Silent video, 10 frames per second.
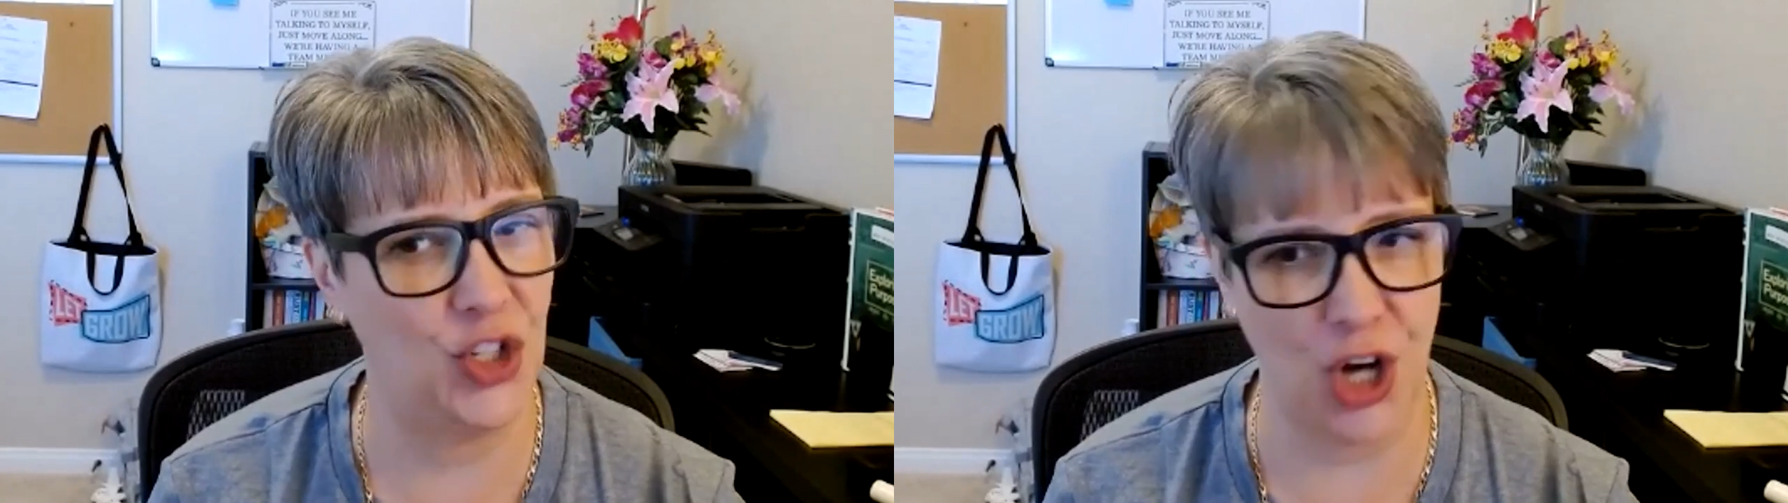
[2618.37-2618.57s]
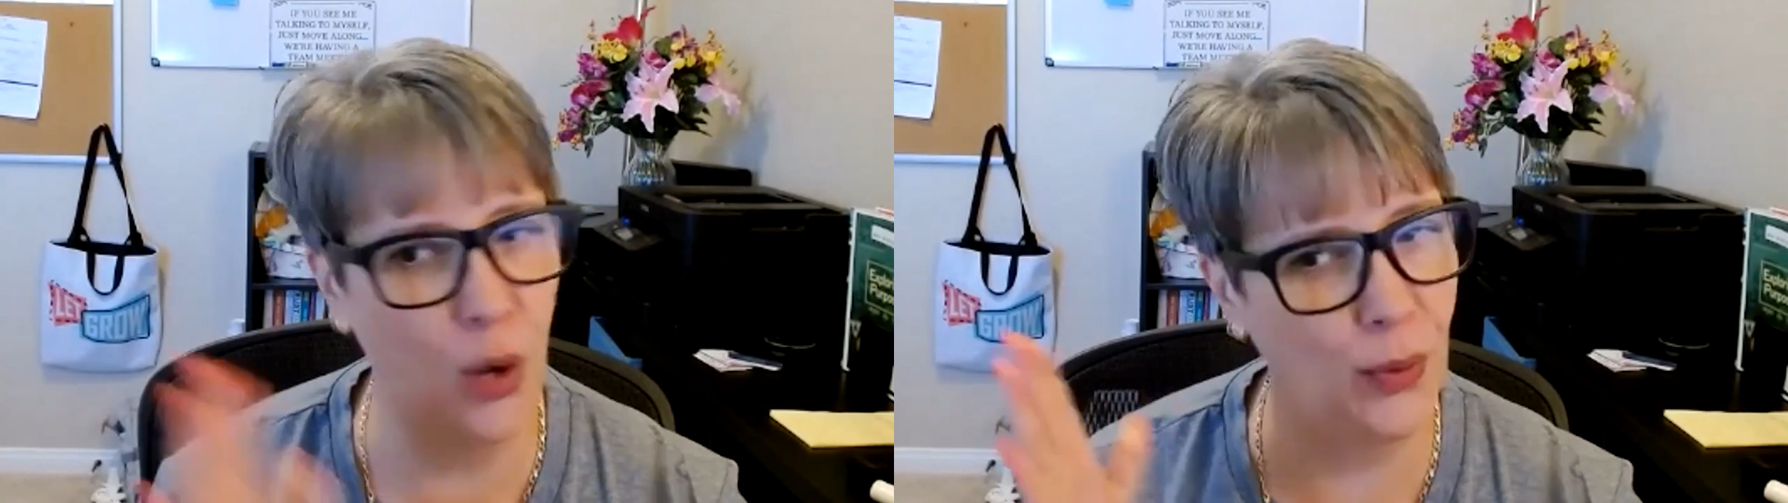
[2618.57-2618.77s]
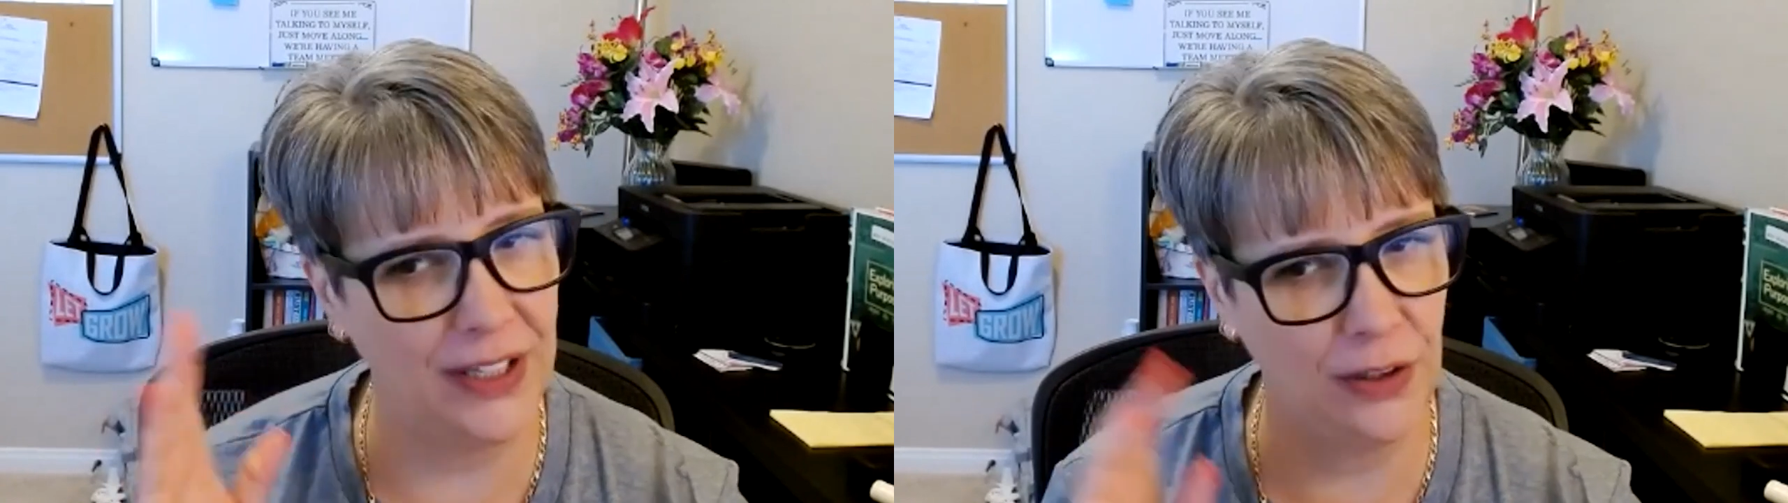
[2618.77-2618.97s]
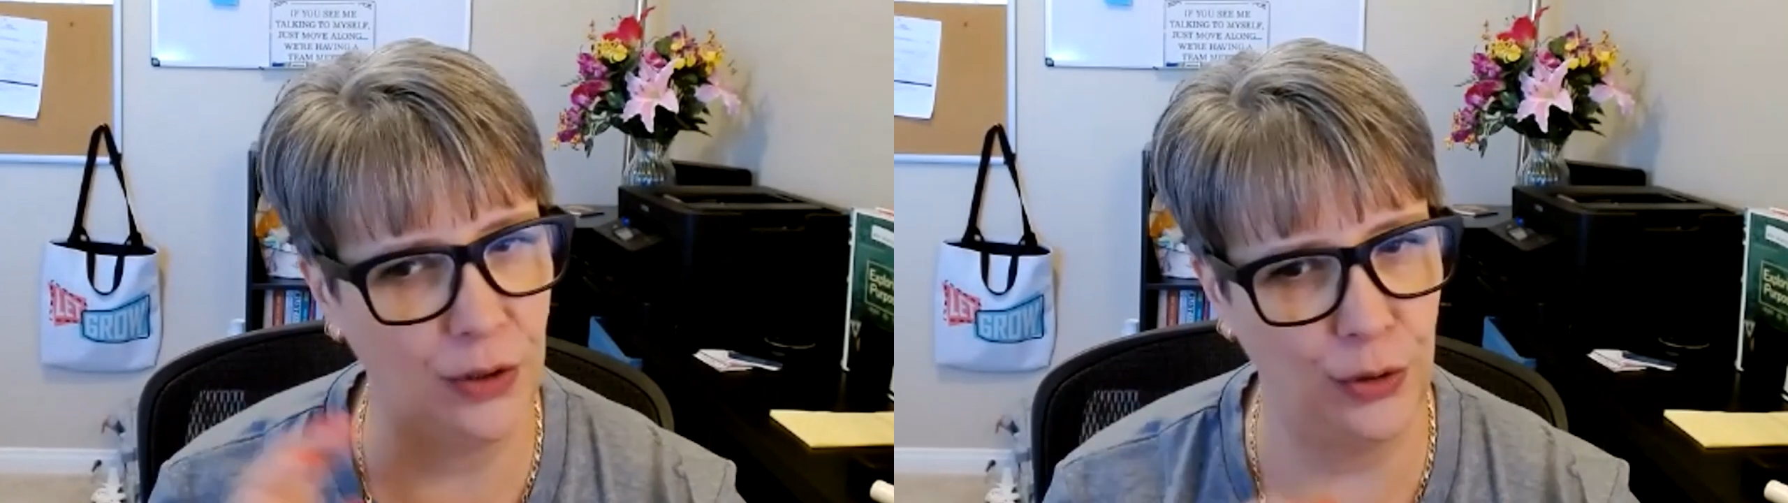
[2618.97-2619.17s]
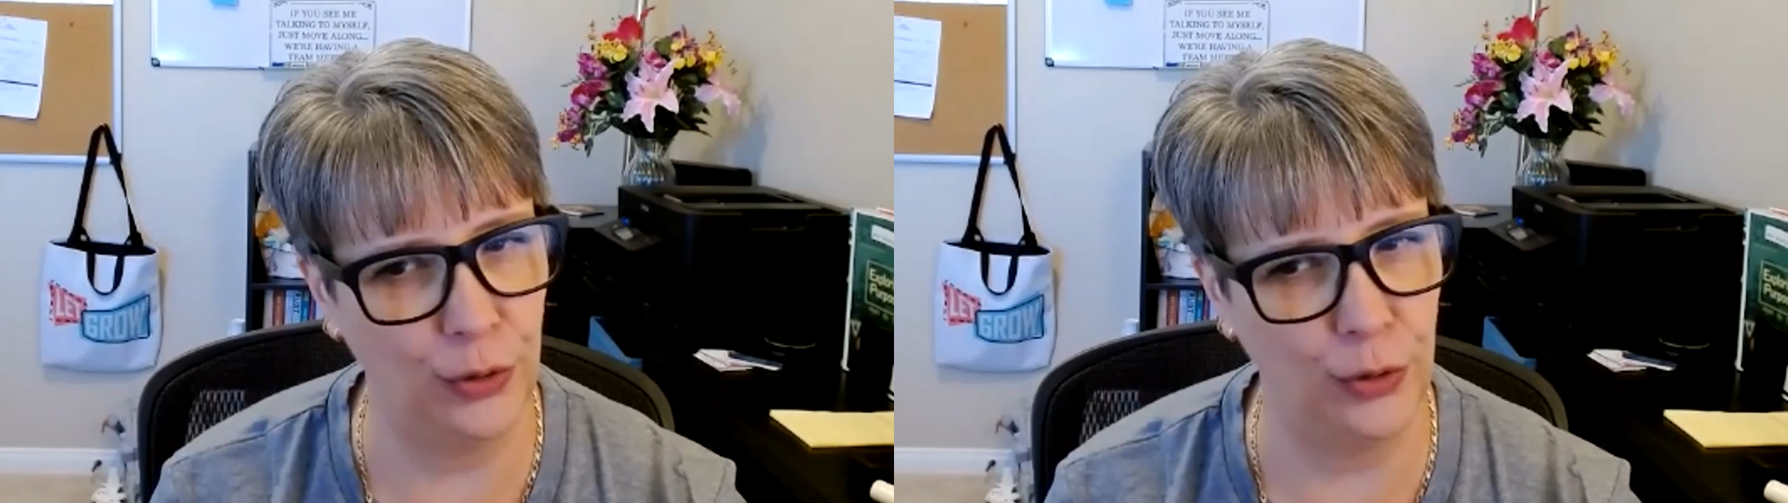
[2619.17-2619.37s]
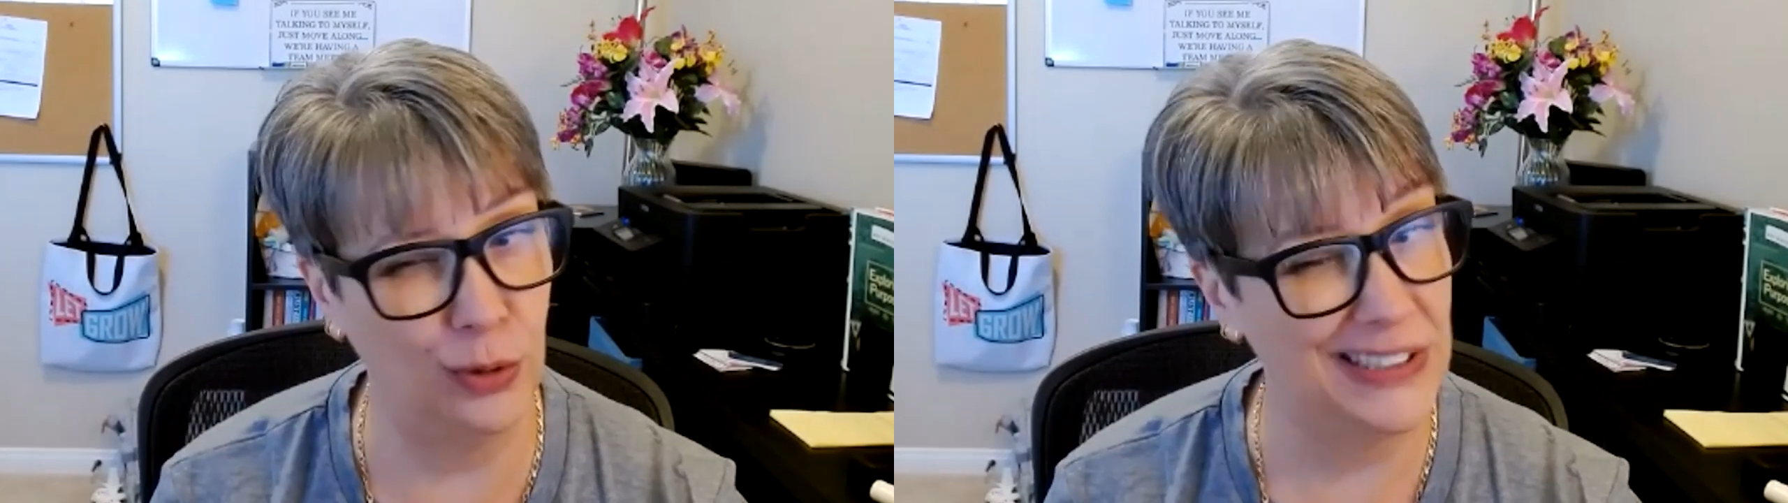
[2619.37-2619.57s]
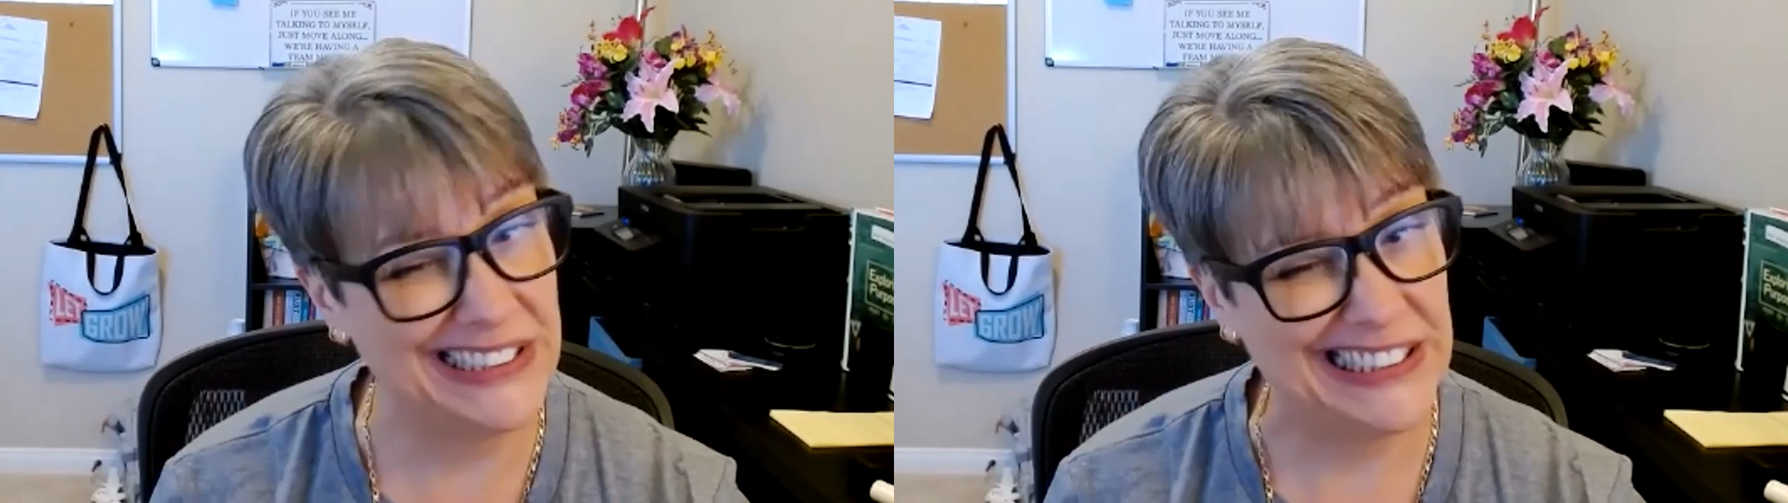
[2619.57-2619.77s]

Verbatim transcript: Joey, who